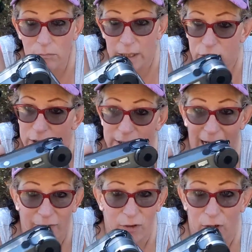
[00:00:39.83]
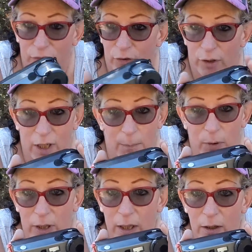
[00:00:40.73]
It just sat there for a
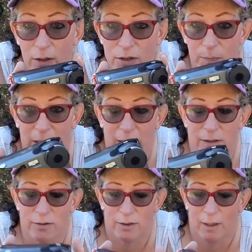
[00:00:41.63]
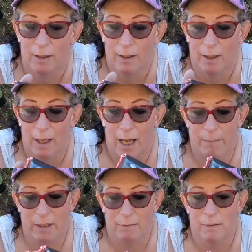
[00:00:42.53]
couple of years because, I
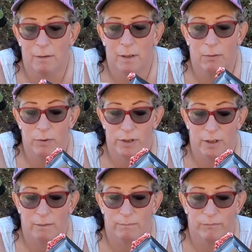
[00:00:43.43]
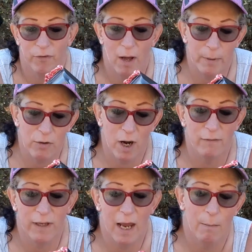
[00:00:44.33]
mean, it was a floppy
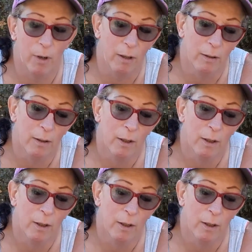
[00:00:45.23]
drive camera.